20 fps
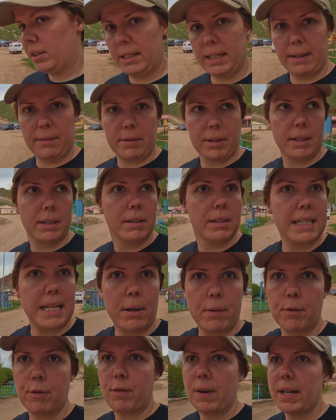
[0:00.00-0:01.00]
you can get set
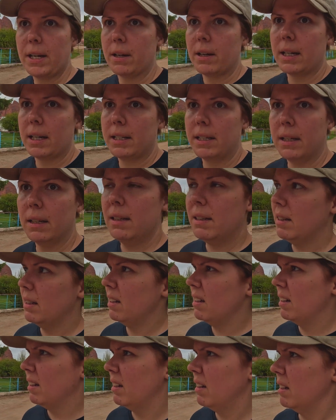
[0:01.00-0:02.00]
on fire, can you?
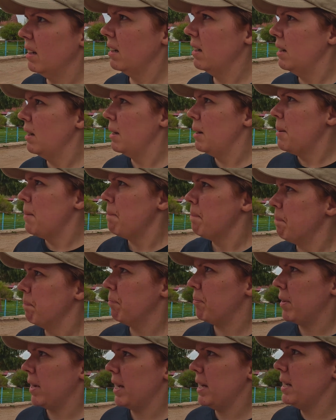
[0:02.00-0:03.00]

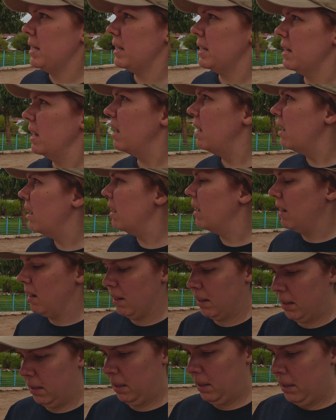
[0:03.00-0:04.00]
Nice.
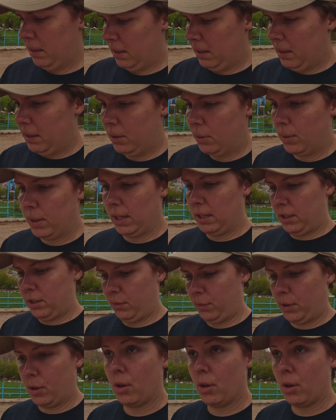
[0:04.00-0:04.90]
What else have we